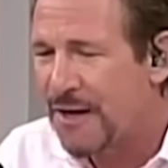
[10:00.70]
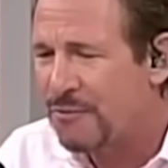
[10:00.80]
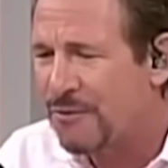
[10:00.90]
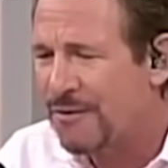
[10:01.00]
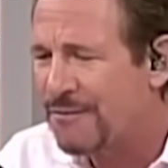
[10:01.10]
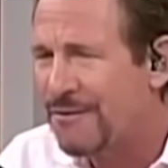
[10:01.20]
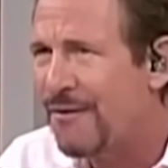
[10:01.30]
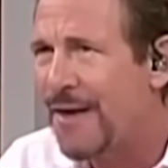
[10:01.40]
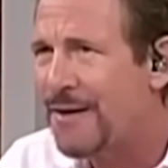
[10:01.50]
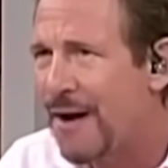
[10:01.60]
anywhere near
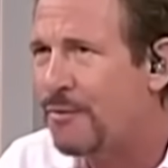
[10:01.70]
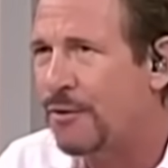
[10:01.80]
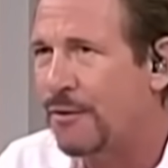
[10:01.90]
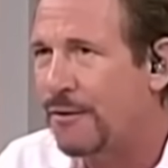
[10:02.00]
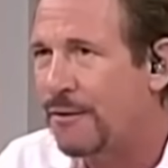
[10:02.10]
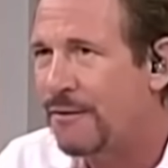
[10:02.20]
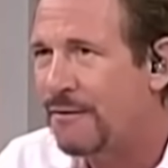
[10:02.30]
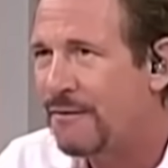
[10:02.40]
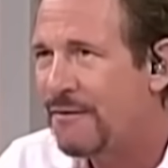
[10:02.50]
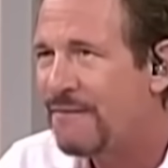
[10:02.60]
that neighborhood.
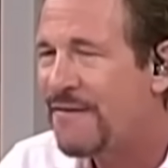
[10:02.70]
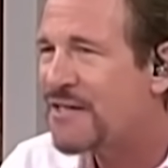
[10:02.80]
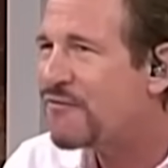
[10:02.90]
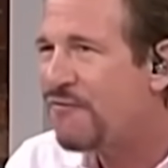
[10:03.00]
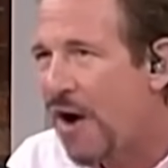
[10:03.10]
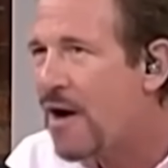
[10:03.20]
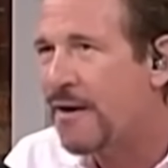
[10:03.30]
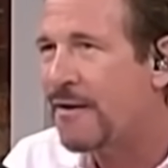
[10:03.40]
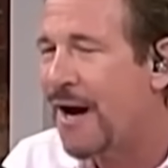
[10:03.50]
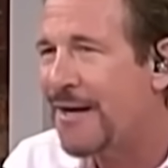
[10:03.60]
That's
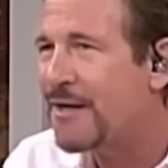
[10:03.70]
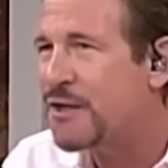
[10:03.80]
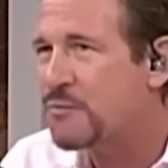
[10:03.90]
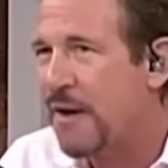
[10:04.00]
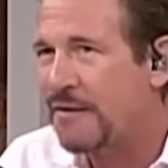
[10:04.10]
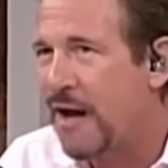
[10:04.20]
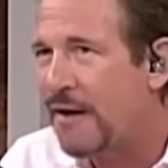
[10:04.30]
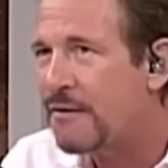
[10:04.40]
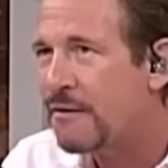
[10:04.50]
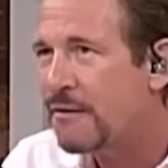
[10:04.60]
fine. I didn't expect that.